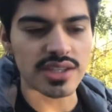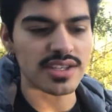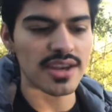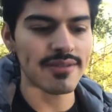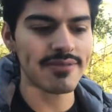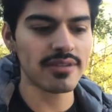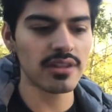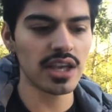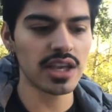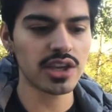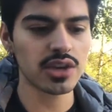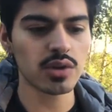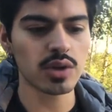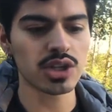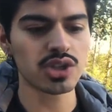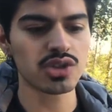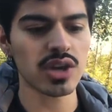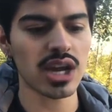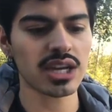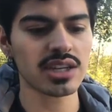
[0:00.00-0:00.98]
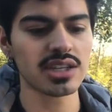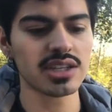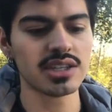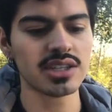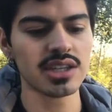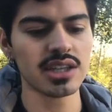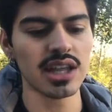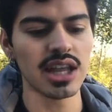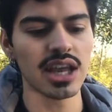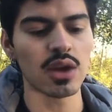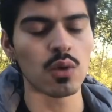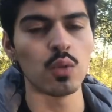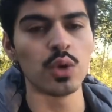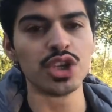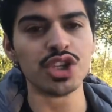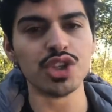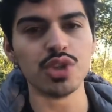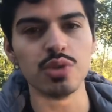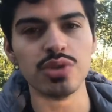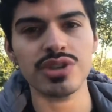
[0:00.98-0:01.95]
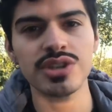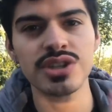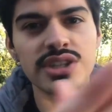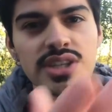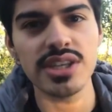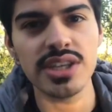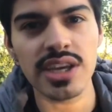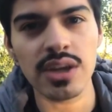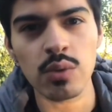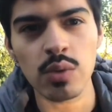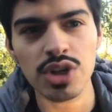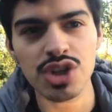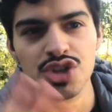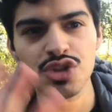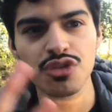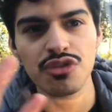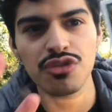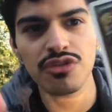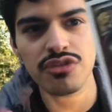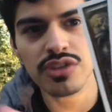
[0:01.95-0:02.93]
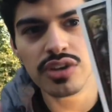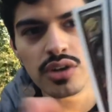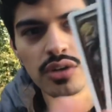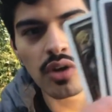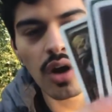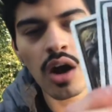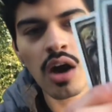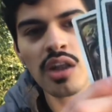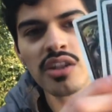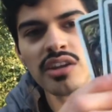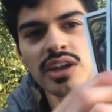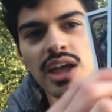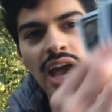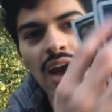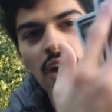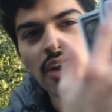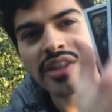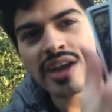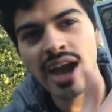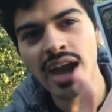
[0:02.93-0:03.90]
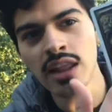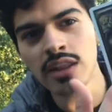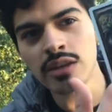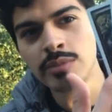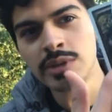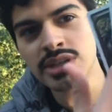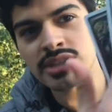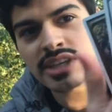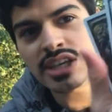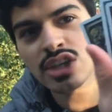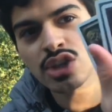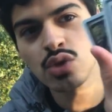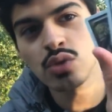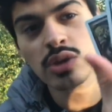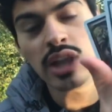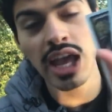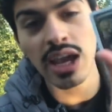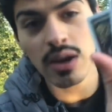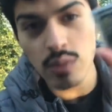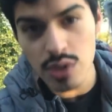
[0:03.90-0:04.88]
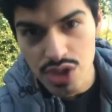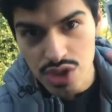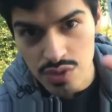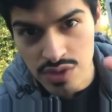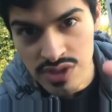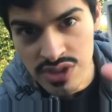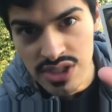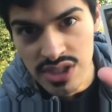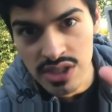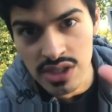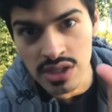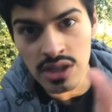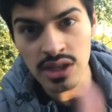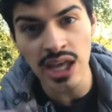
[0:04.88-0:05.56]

I feel like you're attracted to like what you see and what you feel, all the all the elements. Like you like what you see.